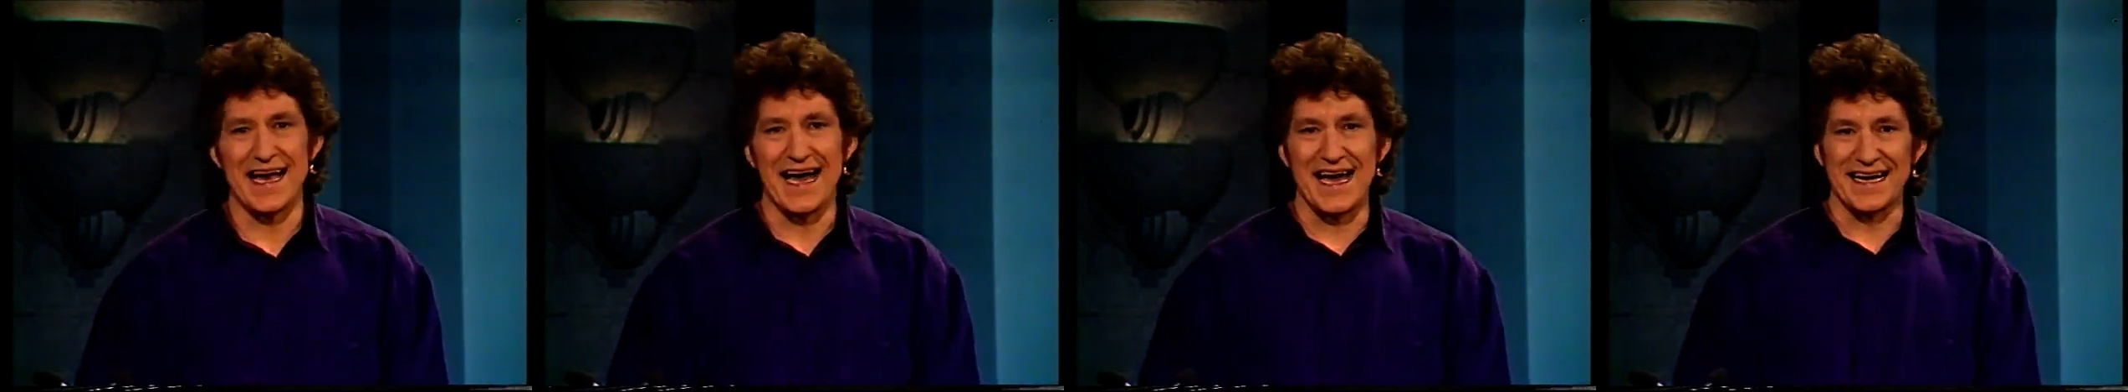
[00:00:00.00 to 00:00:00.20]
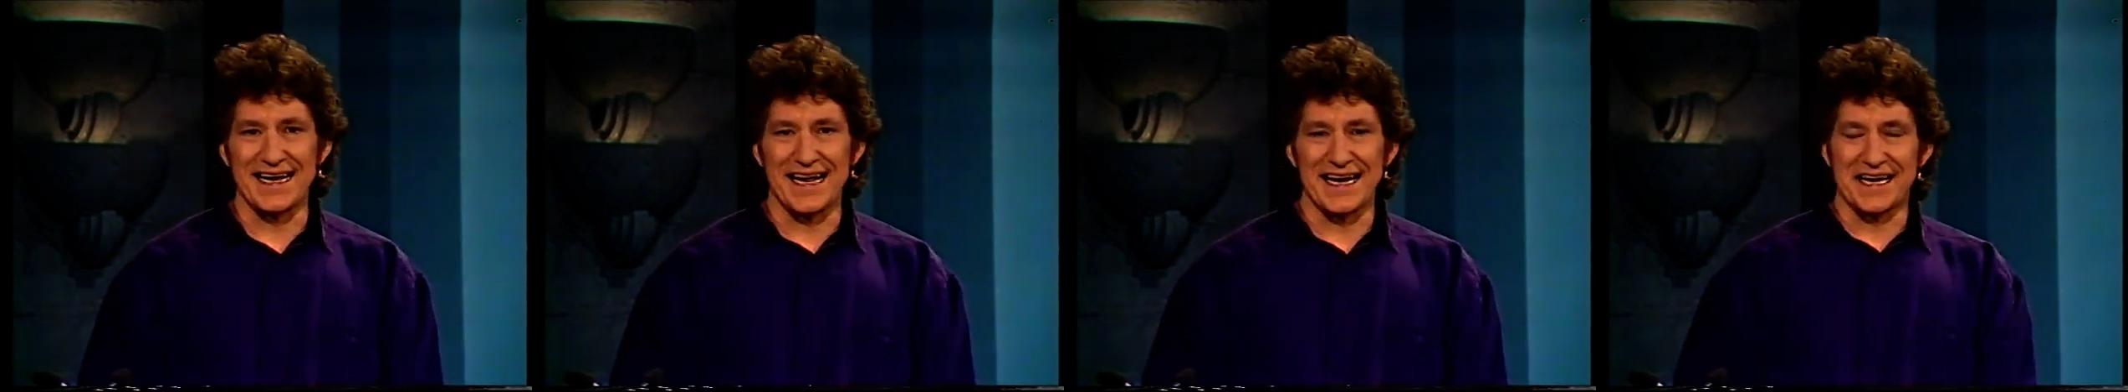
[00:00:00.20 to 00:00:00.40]

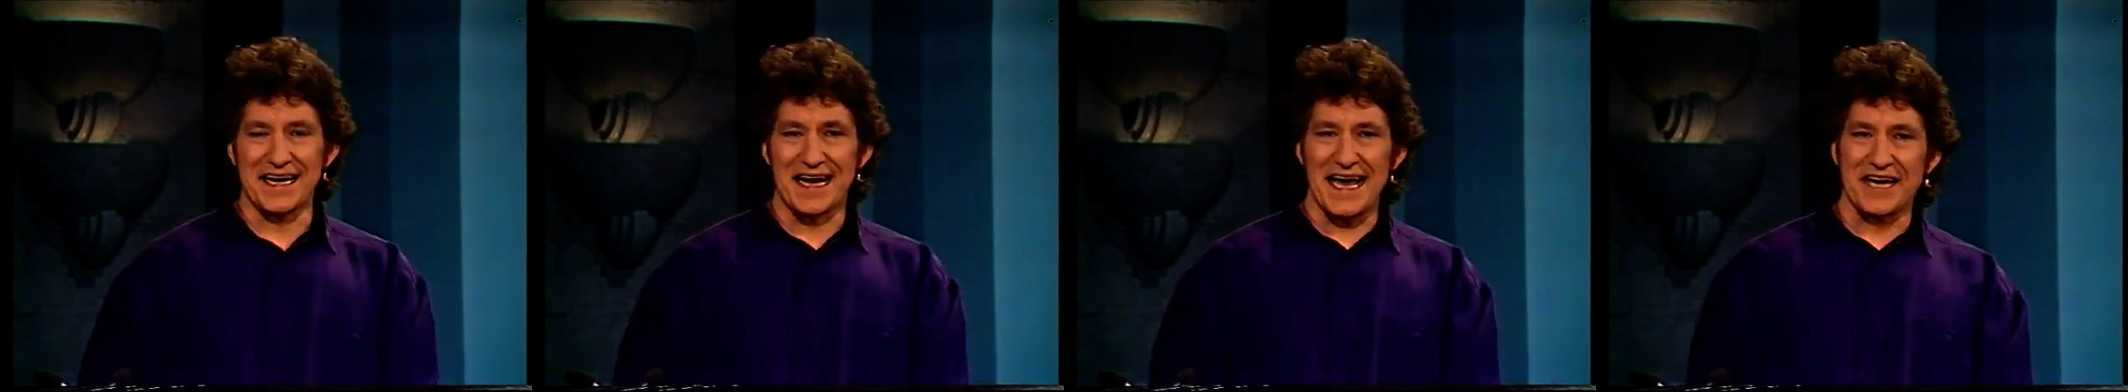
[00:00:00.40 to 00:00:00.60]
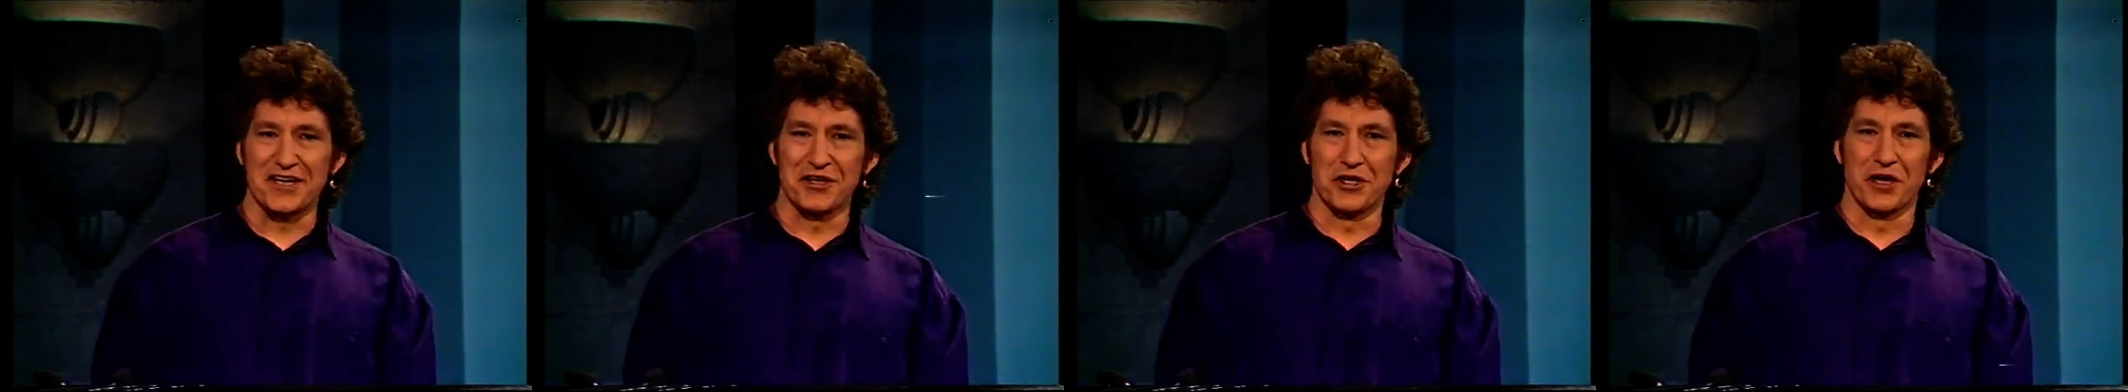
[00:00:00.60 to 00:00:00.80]
and at an
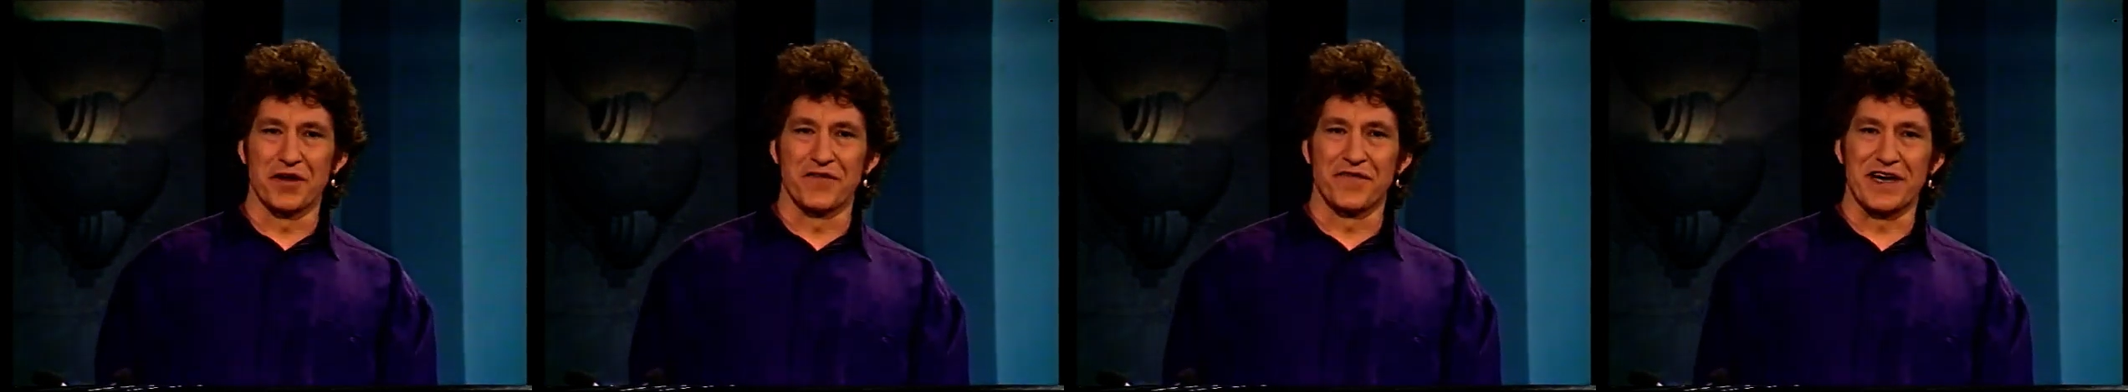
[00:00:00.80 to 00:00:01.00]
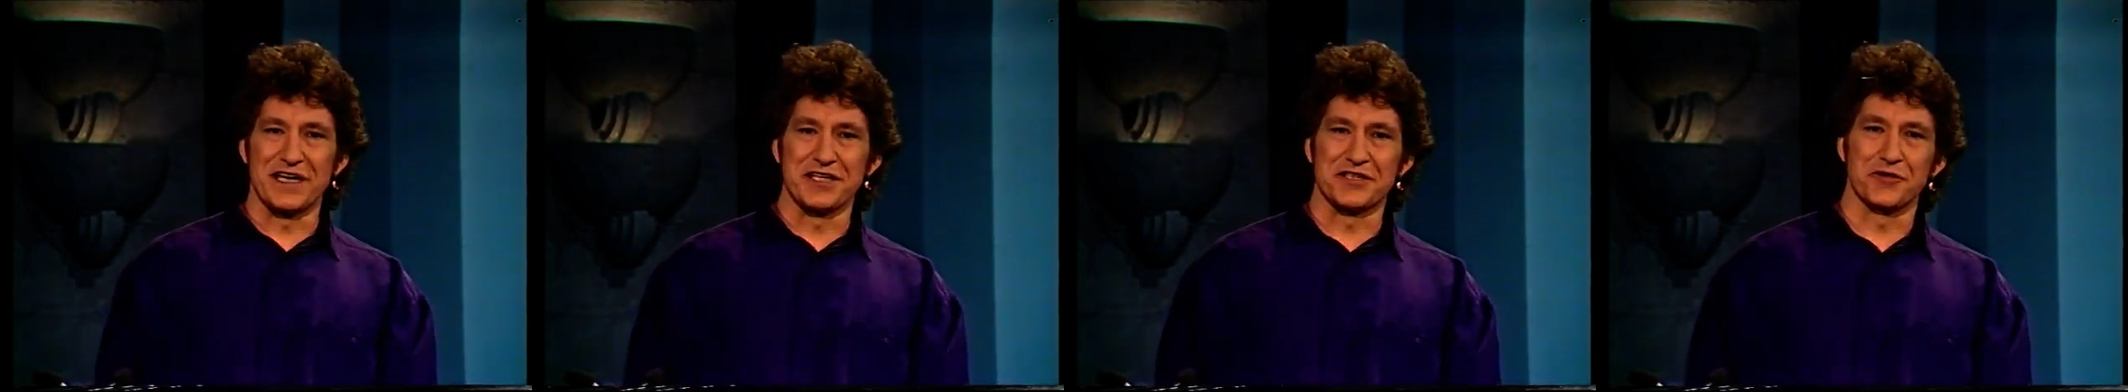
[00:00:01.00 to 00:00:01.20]
annual
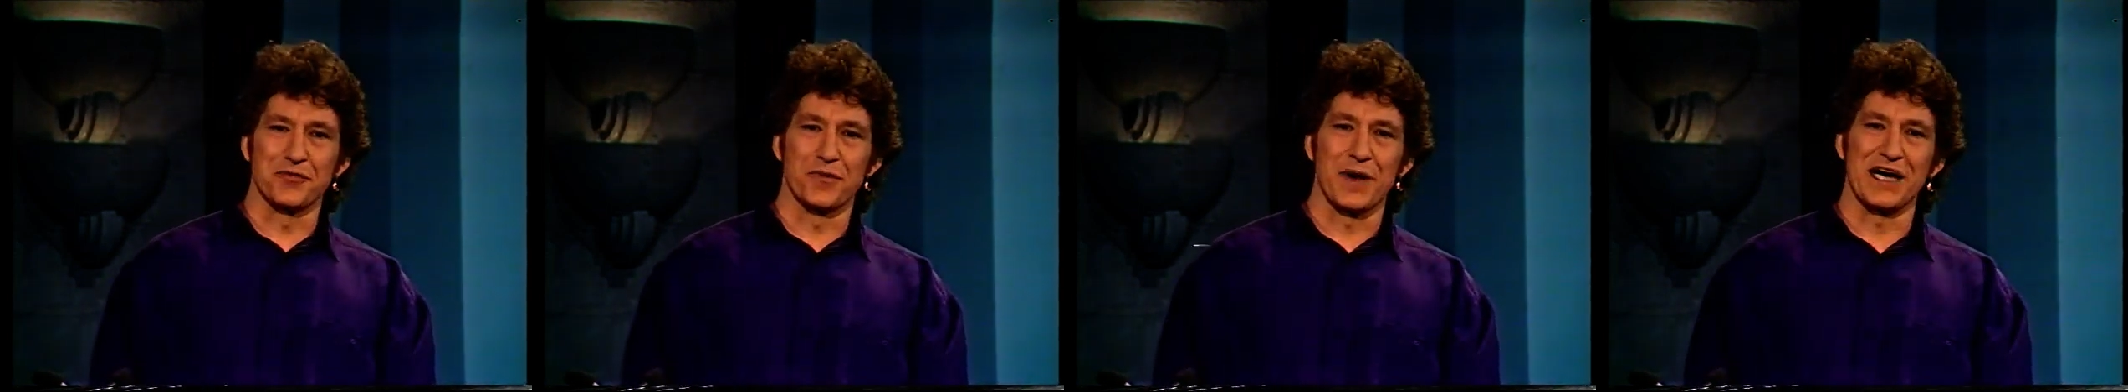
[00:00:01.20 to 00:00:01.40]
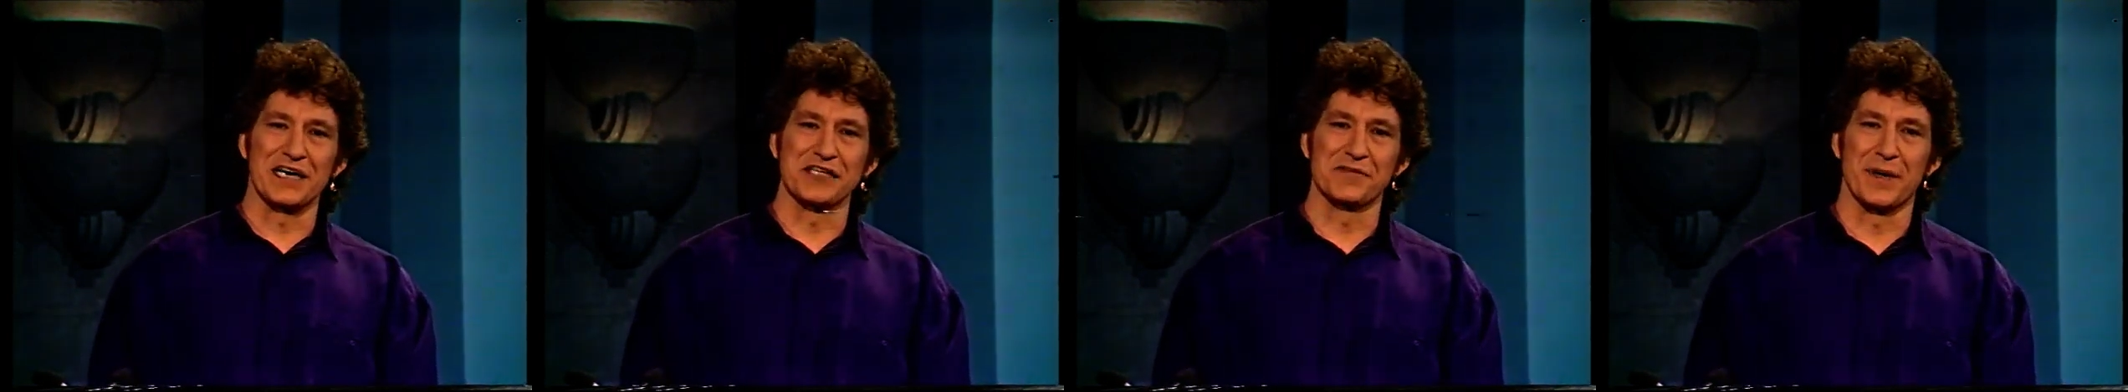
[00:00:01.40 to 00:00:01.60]
event to
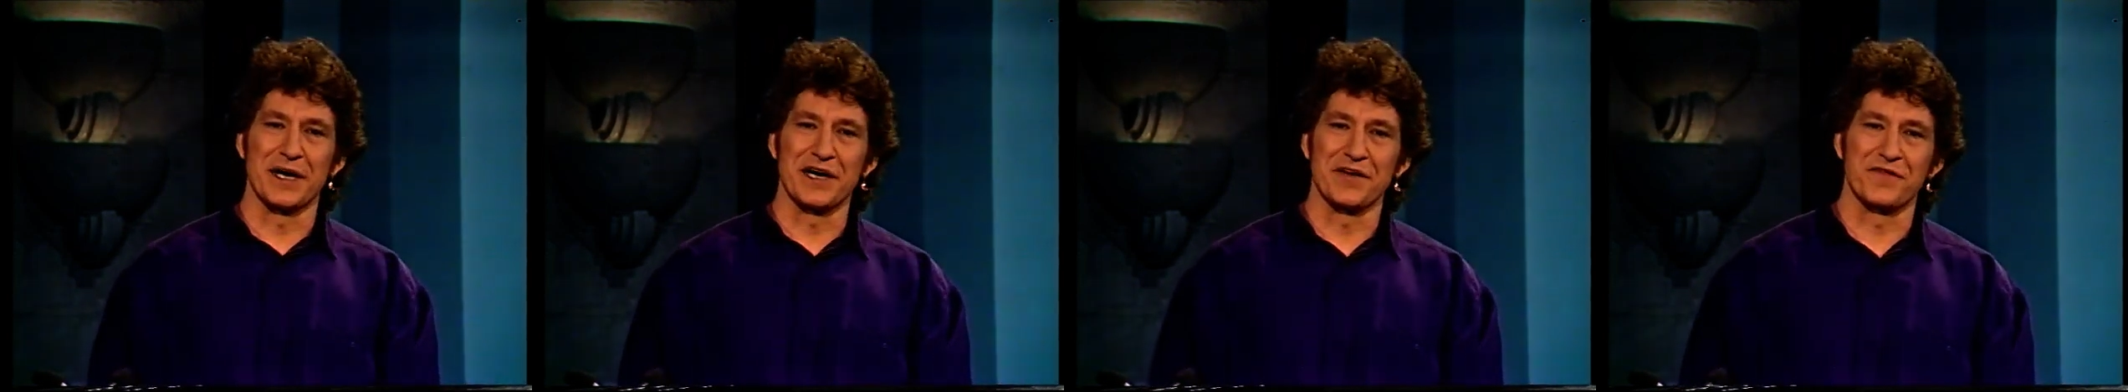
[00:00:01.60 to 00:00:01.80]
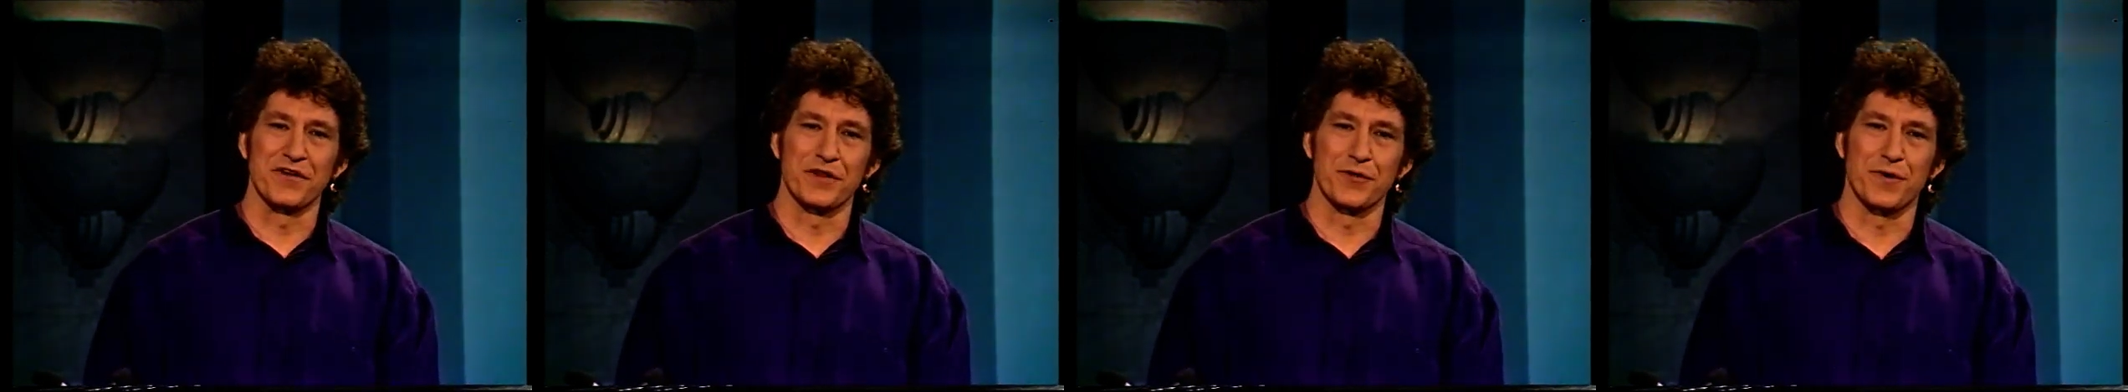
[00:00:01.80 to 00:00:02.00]
raise money
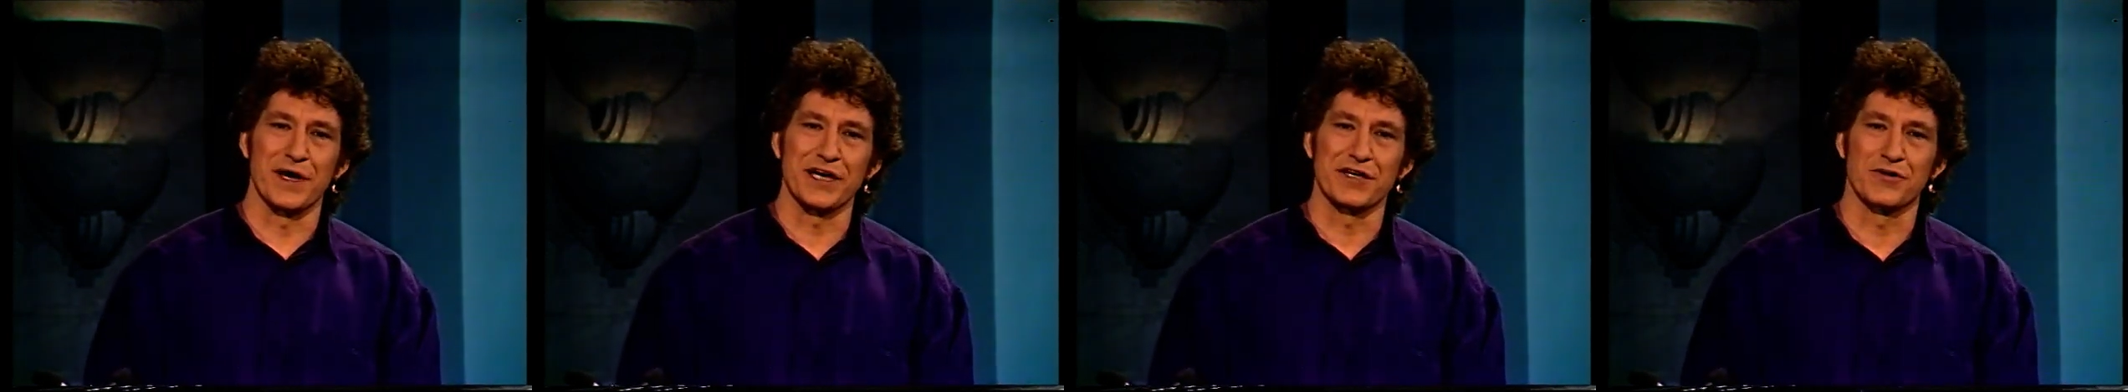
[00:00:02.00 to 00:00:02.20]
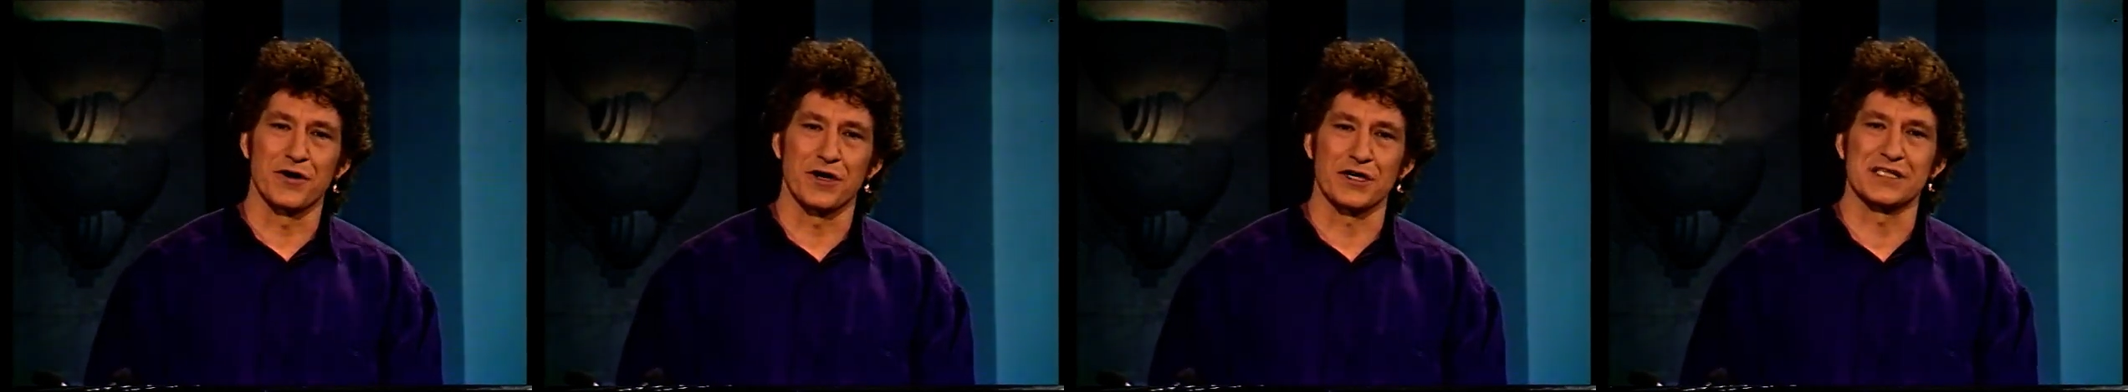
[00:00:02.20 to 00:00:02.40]
for the Red
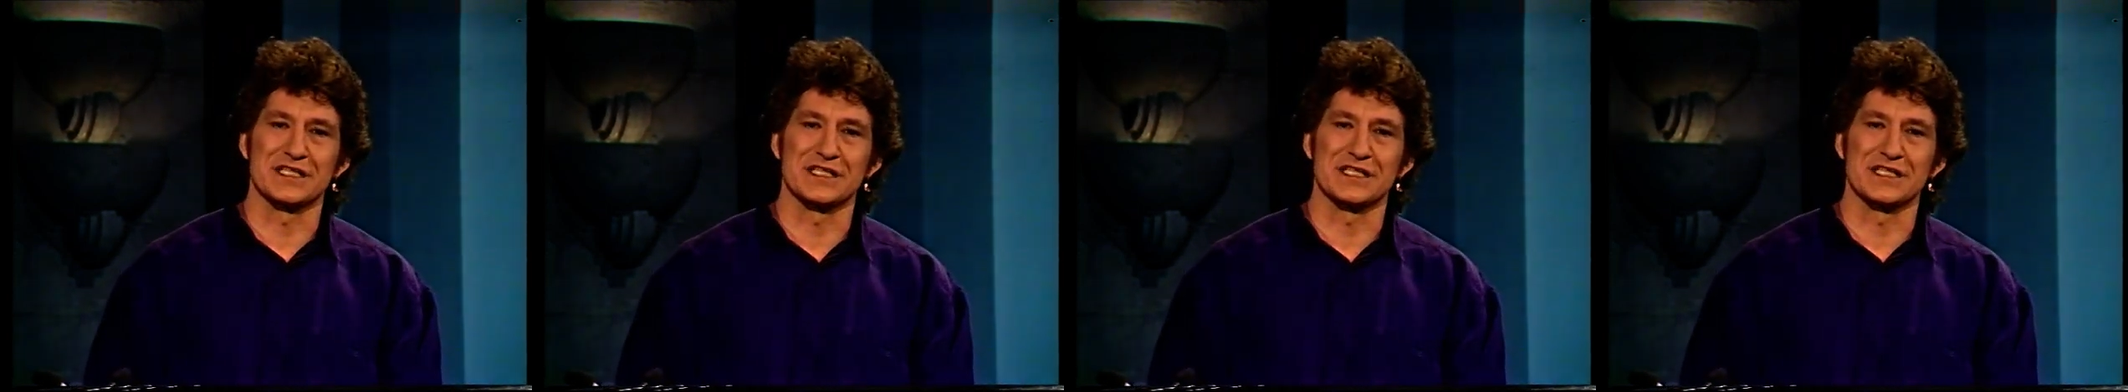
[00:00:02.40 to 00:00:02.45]
Cross,